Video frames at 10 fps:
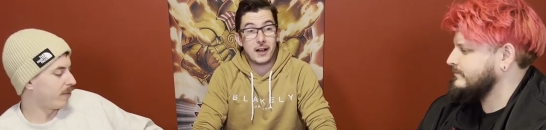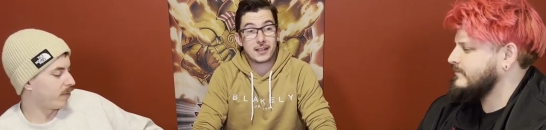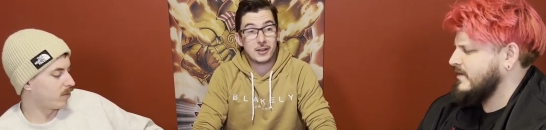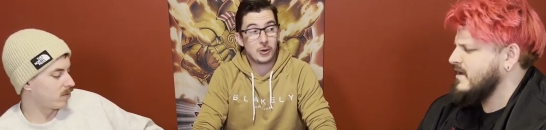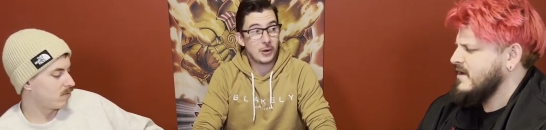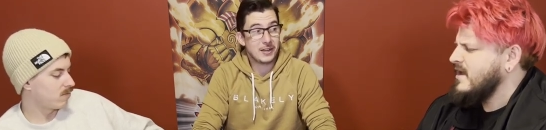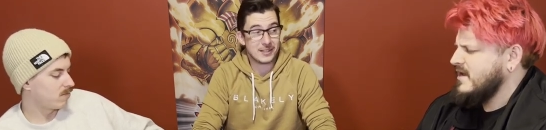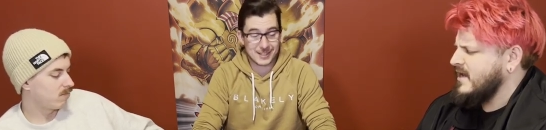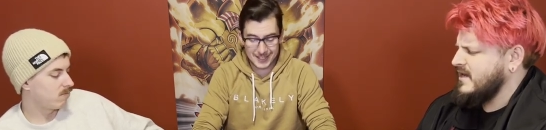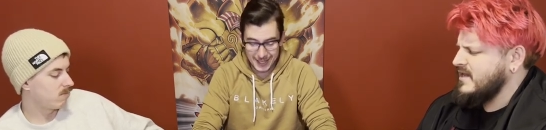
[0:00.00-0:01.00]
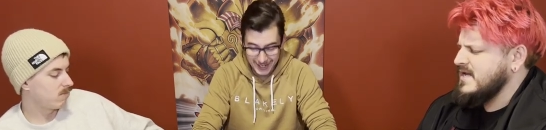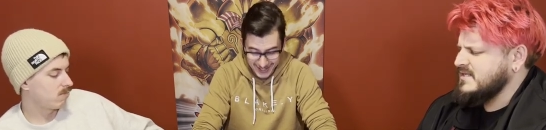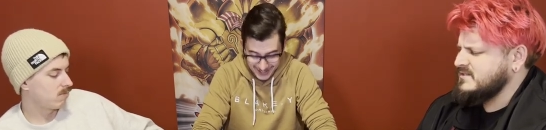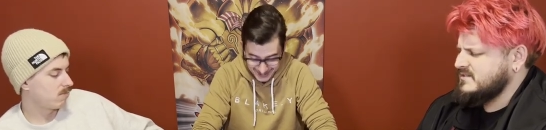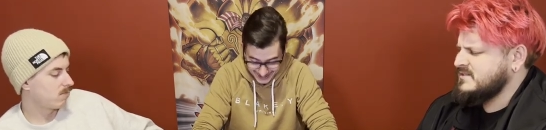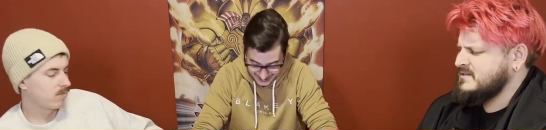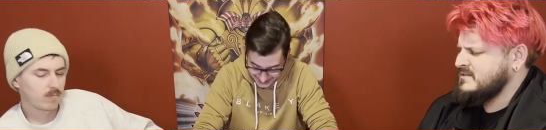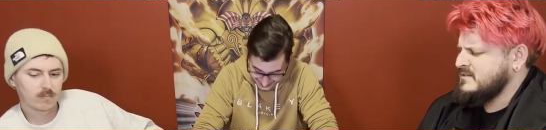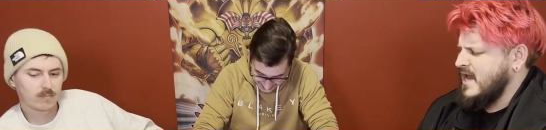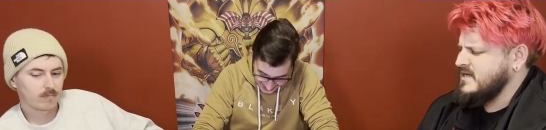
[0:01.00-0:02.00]
Speaker 1: fucking horrendous. It is,
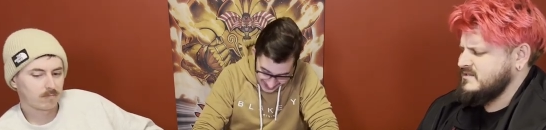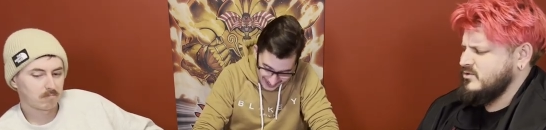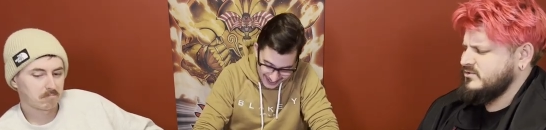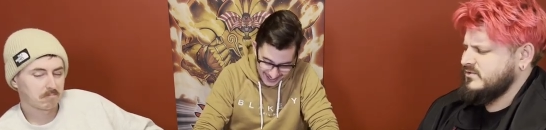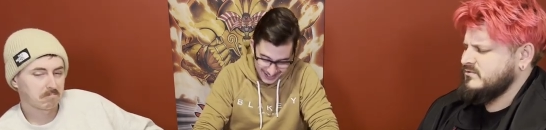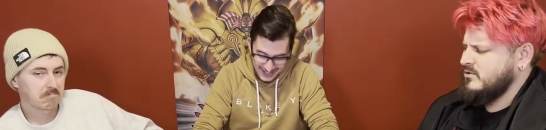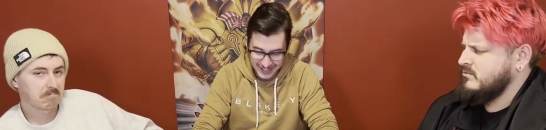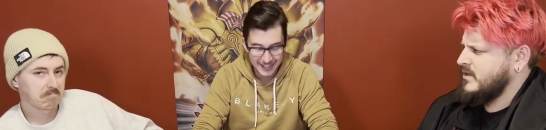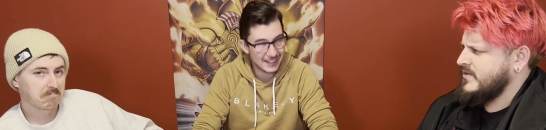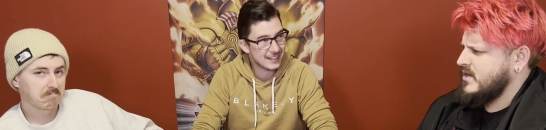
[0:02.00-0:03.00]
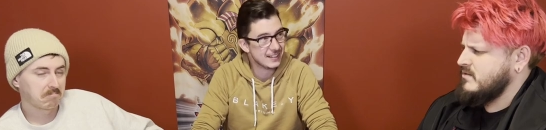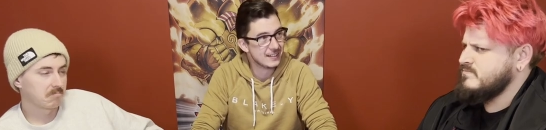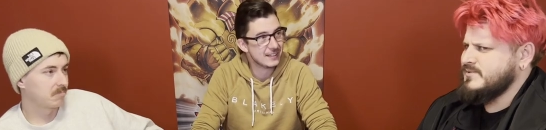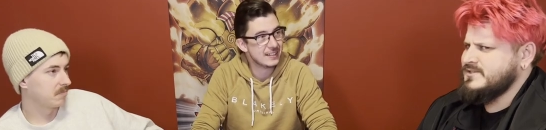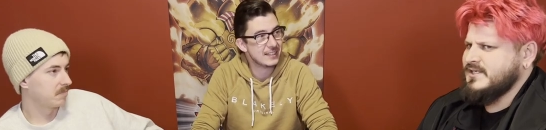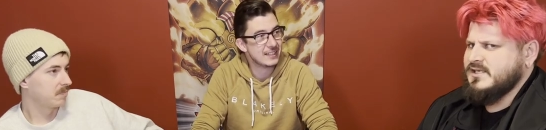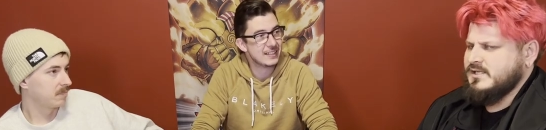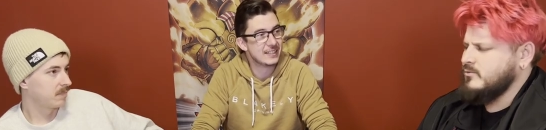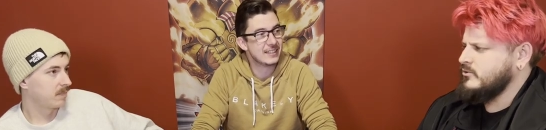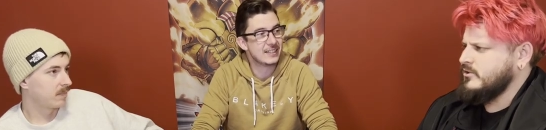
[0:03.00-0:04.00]
and it's also not one that I particularly
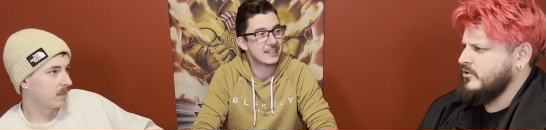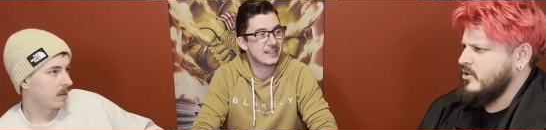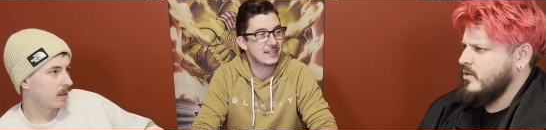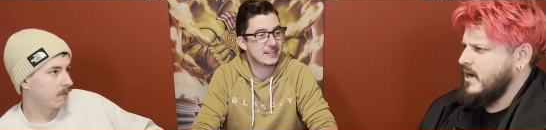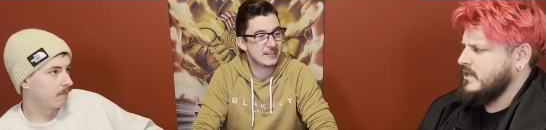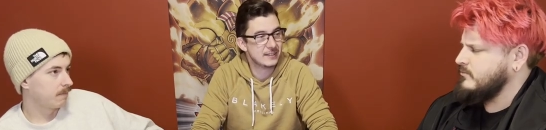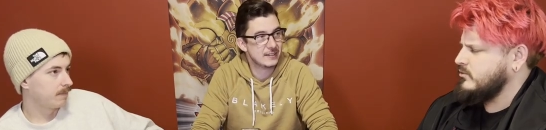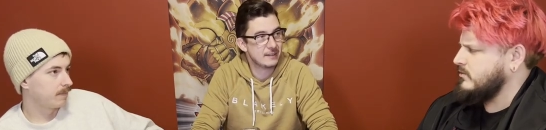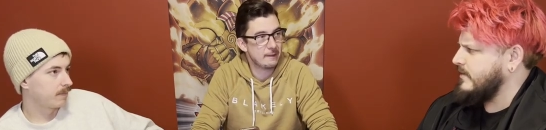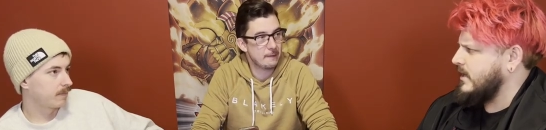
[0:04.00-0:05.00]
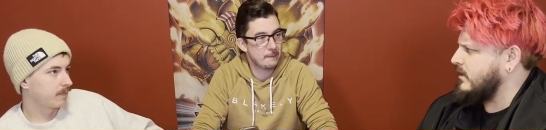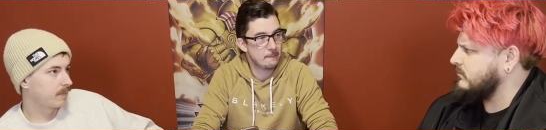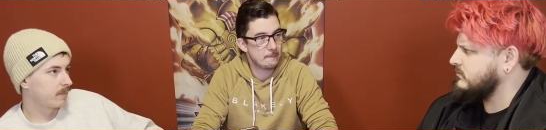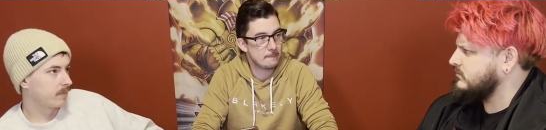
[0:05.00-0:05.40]
wanted to know any more about.